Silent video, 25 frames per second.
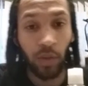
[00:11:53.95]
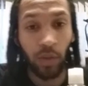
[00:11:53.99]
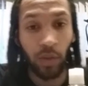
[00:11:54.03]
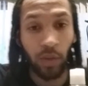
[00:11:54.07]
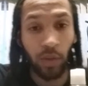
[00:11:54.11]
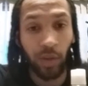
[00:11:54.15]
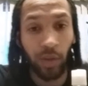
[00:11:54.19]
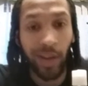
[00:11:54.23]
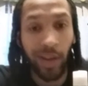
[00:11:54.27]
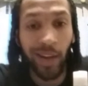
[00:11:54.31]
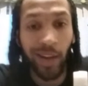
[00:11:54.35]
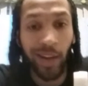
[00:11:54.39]

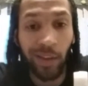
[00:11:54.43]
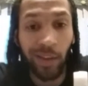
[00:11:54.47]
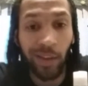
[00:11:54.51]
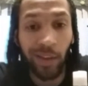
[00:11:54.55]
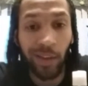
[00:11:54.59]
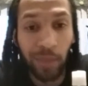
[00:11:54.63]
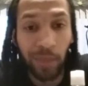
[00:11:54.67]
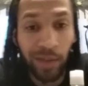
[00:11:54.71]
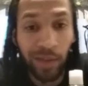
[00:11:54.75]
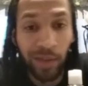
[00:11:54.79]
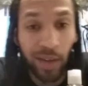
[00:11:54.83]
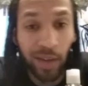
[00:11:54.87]
So yeah,
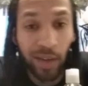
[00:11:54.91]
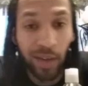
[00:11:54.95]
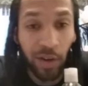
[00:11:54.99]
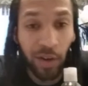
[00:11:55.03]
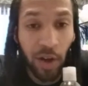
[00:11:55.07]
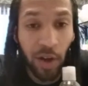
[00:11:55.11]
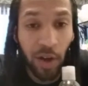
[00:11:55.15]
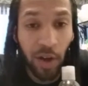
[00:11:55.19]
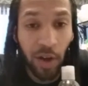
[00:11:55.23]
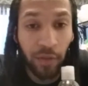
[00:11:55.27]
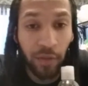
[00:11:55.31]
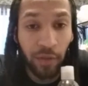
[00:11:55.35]
that's me
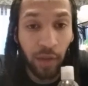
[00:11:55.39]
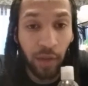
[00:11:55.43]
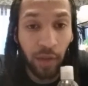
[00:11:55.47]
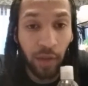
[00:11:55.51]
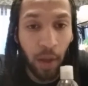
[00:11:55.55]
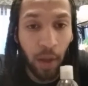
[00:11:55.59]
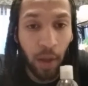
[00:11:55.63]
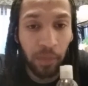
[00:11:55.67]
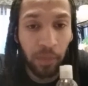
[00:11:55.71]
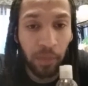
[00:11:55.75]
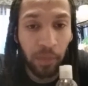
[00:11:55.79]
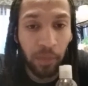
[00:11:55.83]
signing off.
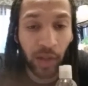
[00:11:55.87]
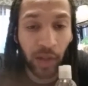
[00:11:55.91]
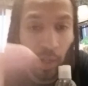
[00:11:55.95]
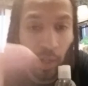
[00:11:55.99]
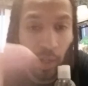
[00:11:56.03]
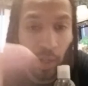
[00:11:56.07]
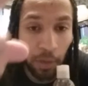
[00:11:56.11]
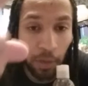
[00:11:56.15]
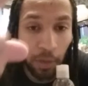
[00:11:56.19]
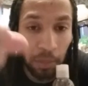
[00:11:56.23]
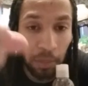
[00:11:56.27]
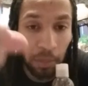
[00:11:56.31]
See you
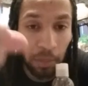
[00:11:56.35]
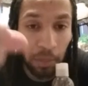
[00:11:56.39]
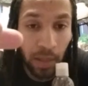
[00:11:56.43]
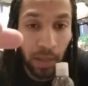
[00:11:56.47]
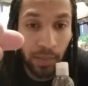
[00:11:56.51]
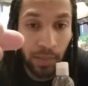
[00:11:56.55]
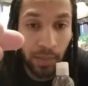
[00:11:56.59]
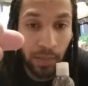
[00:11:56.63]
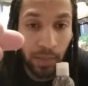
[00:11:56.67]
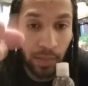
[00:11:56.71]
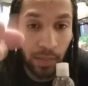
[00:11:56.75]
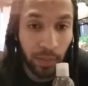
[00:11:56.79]
later.
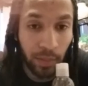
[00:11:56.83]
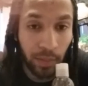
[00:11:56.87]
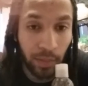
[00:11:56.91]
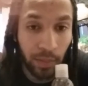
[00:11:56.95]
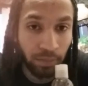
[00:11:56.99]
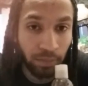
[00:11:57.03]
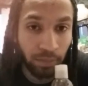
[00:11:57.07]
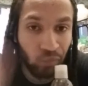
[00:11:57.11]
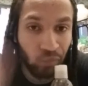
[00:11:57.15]
Peace.